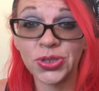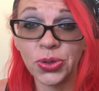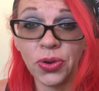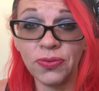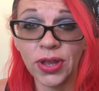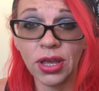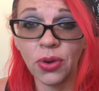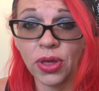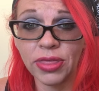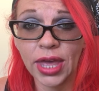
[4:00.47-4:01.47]
do a video
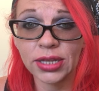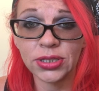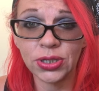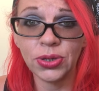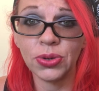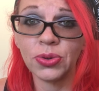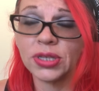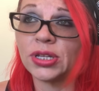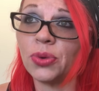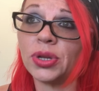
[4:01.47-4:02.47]
on that too,
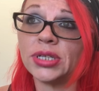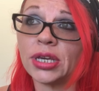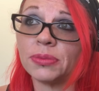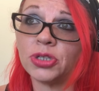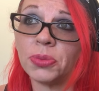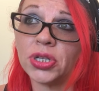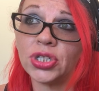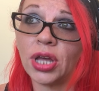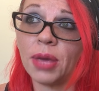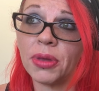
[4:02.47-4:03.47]
because I don't want to take up too much
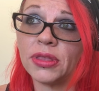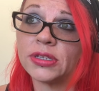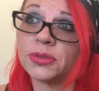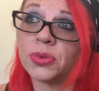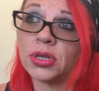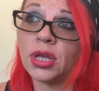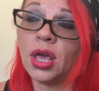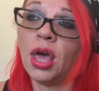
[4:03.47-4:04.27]
time on this one.